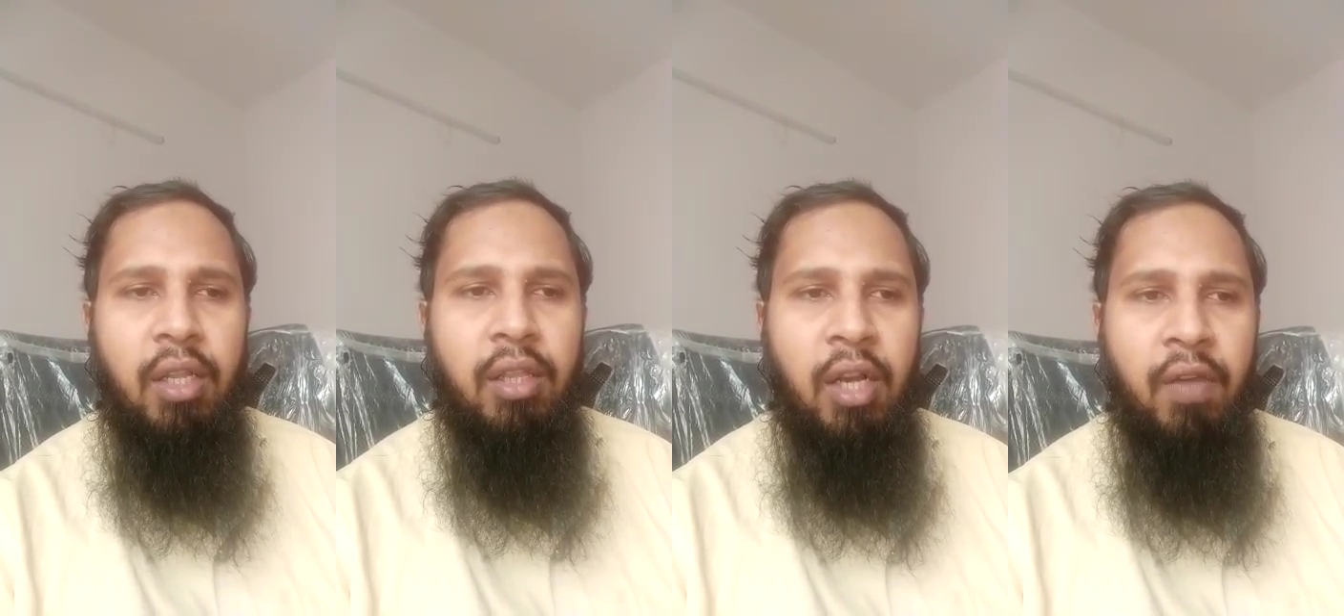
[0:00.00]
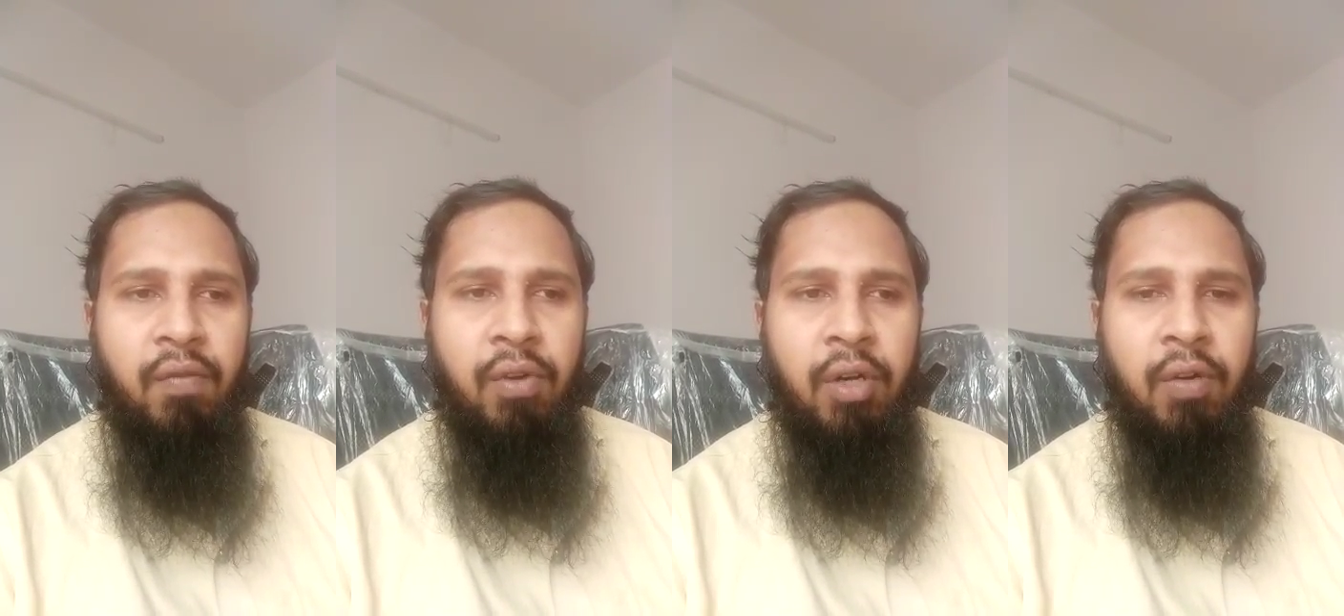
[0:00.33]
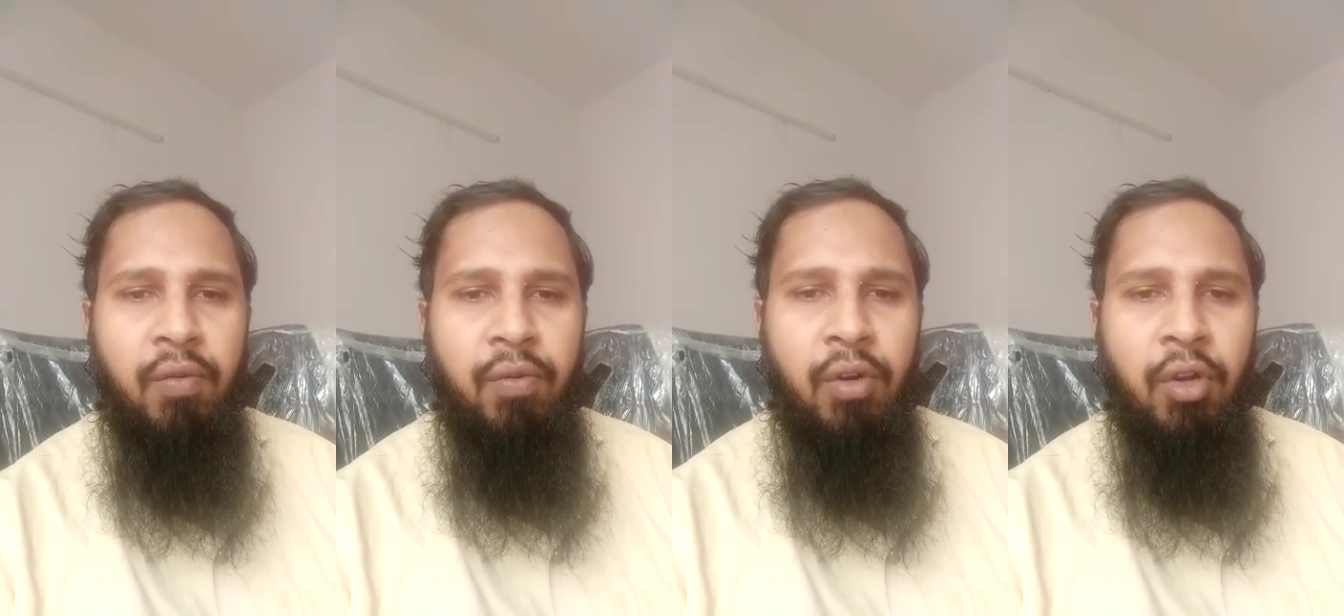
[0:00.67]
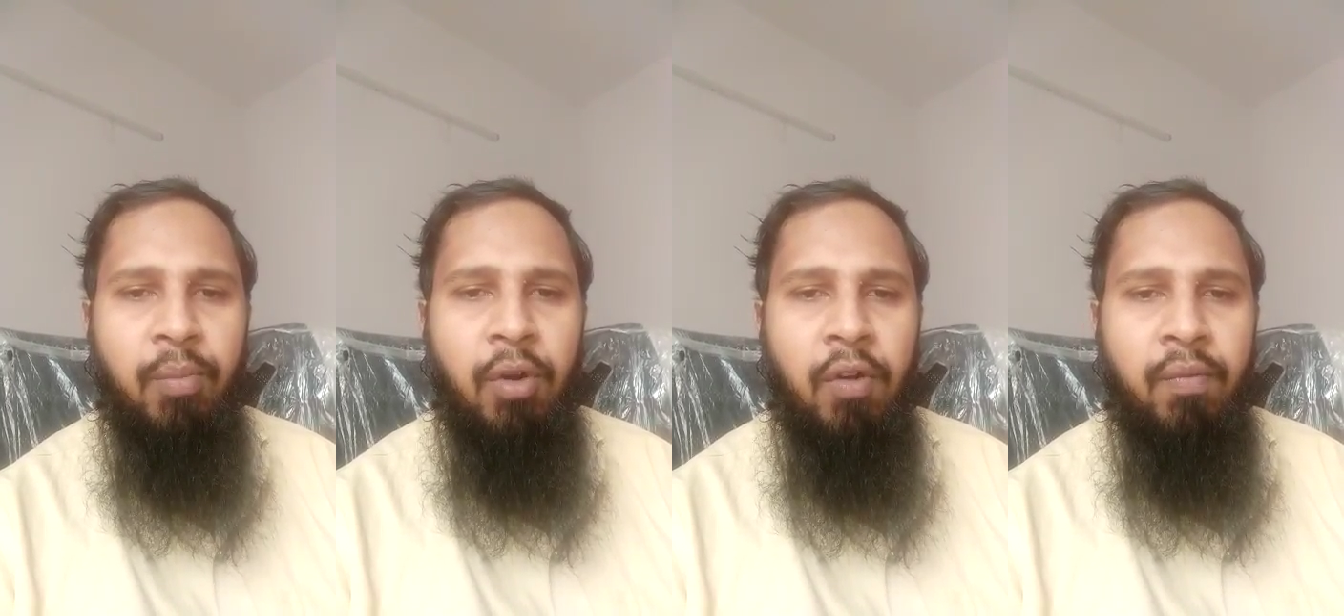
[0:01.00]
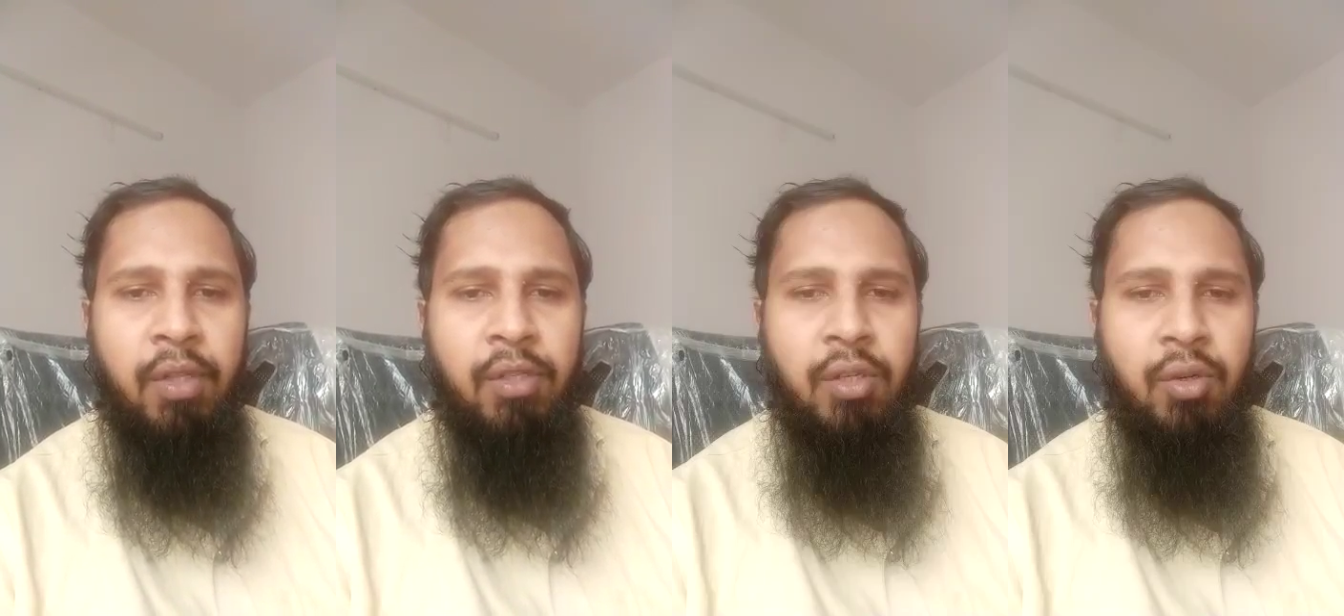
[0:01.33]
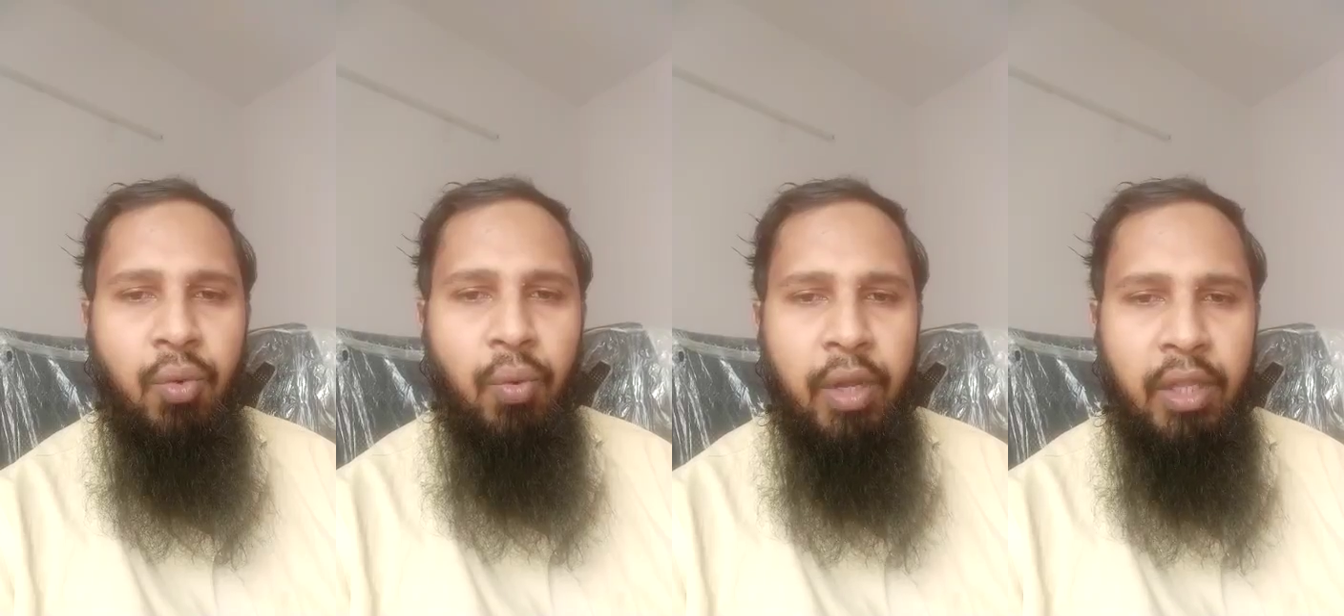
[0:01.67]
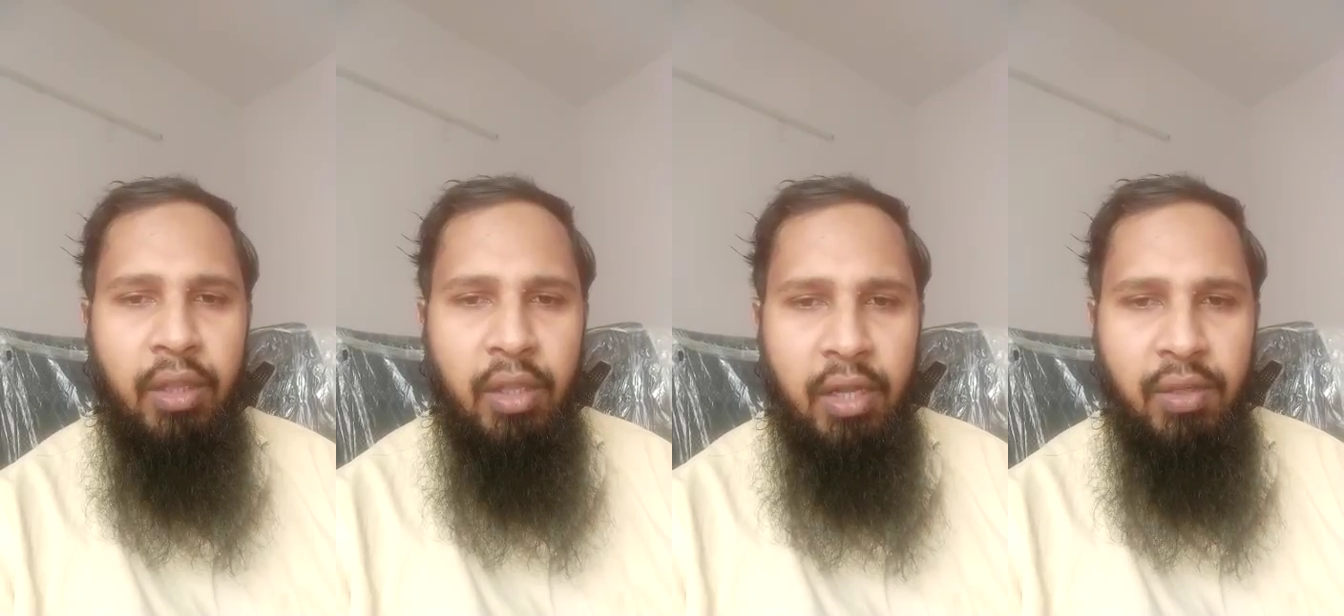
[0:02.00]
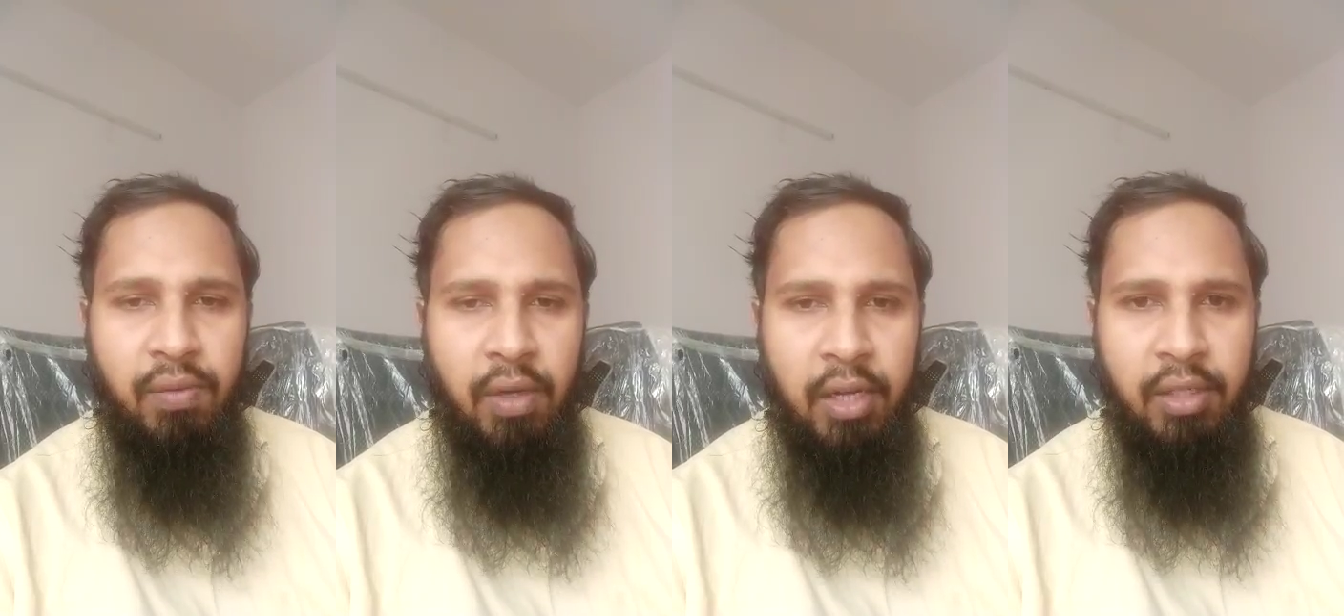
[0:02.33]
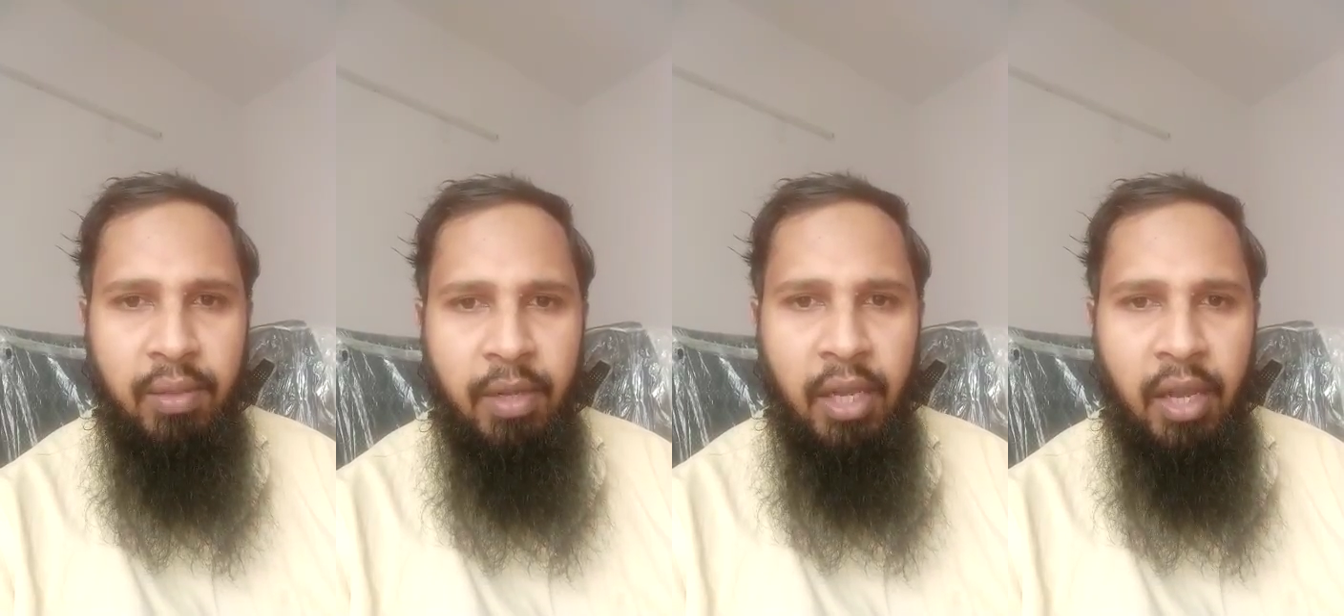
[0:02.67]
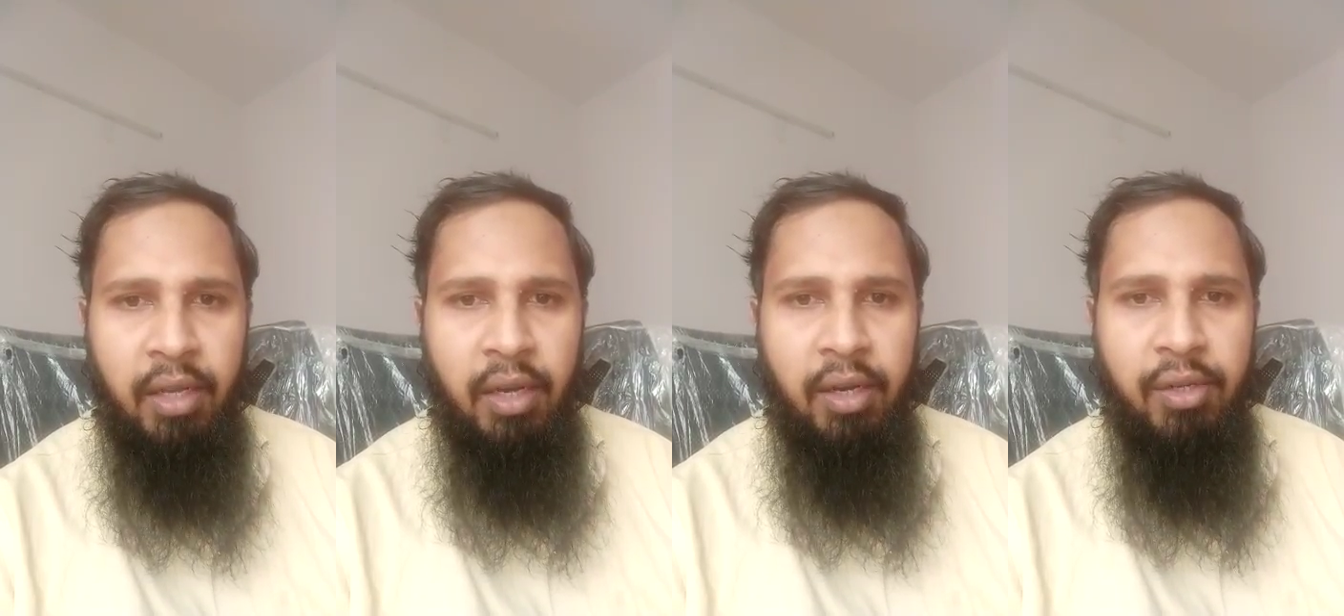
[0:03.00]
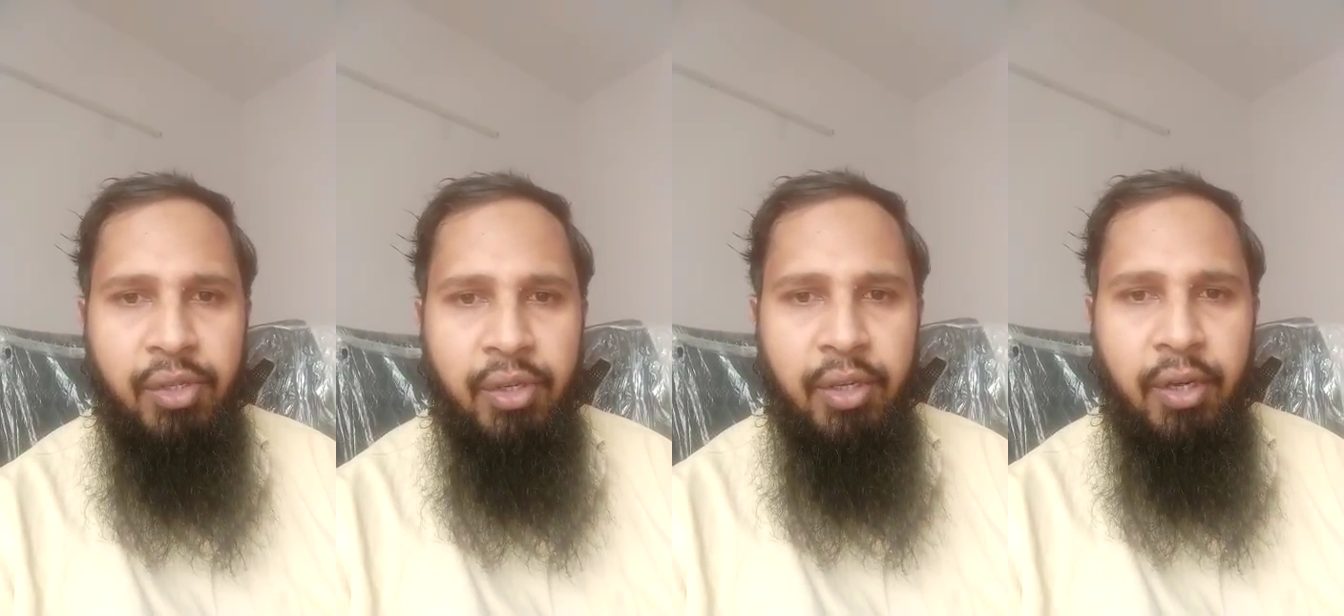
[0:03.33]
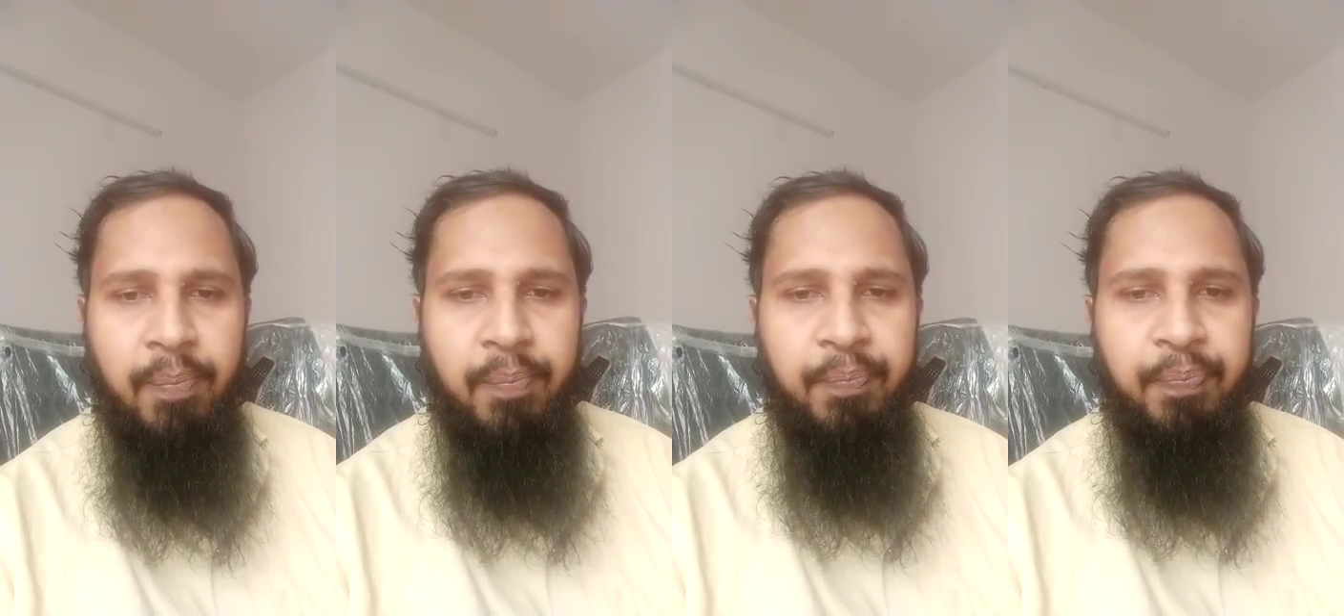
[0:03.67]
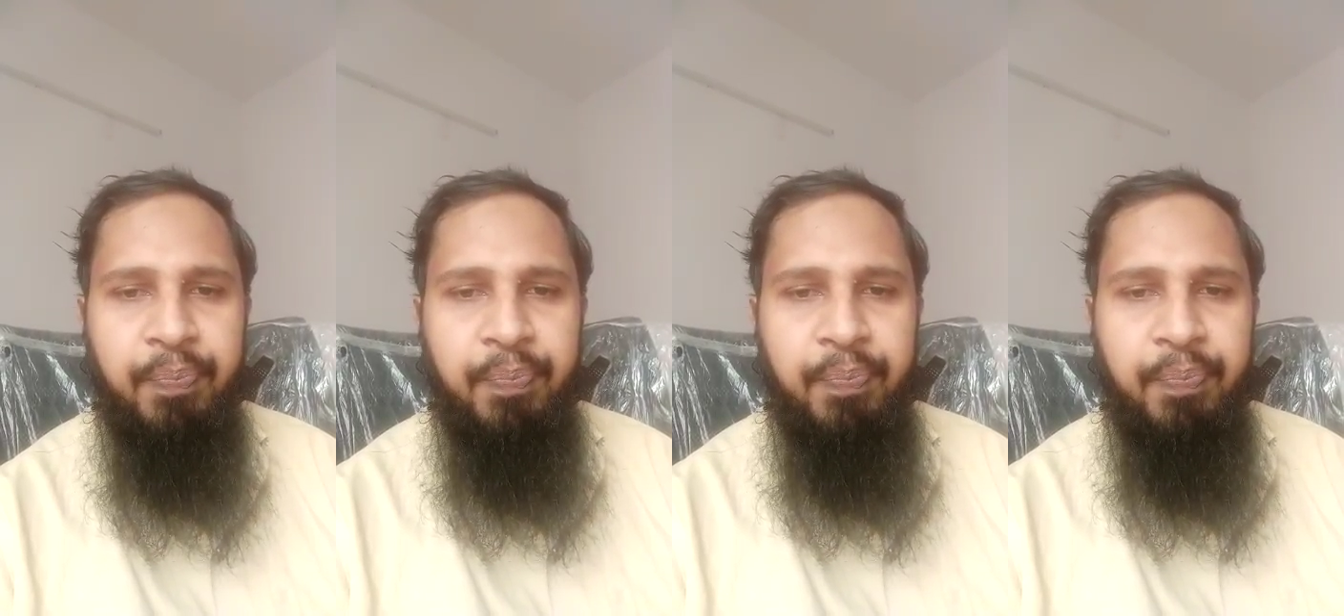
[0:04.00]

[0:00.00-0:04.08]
Then I worked for a couple of months in Kuwait as well as a mechanical engineer.